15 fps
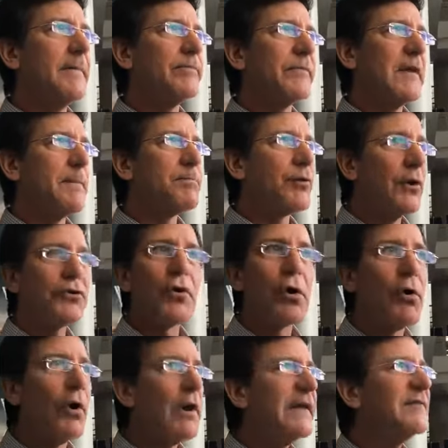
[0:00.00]
the
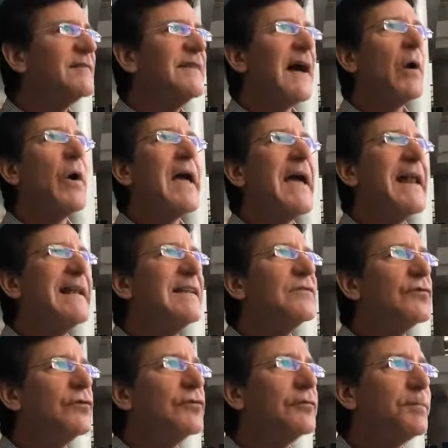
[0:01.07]
protocol is now any
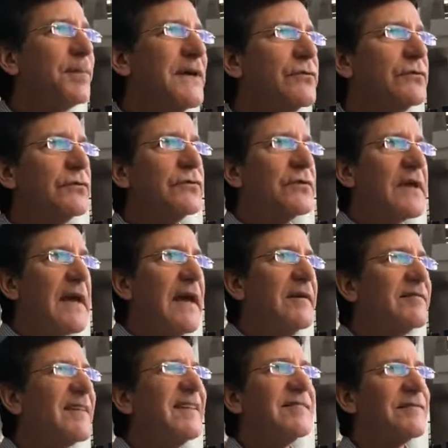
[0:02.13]
suspicious
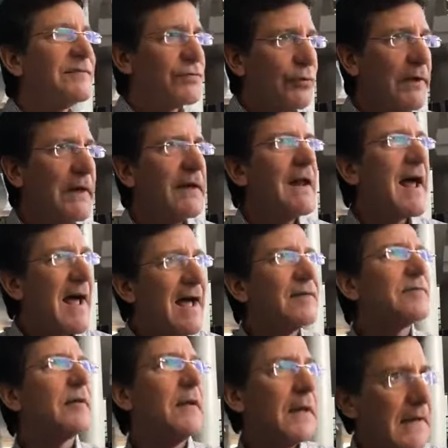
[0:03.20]
case is treated as
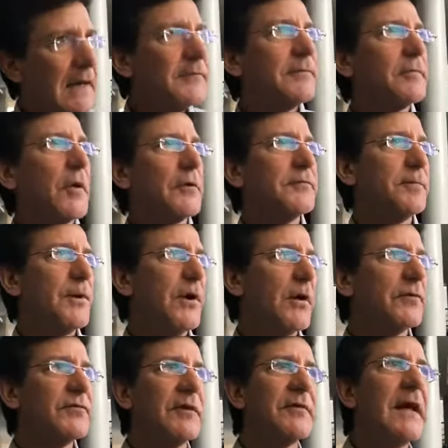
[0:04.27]

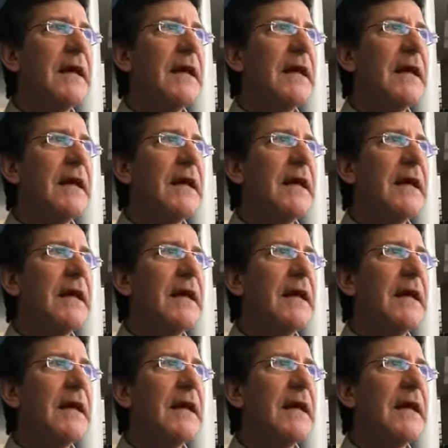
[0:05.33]
leptospirosis.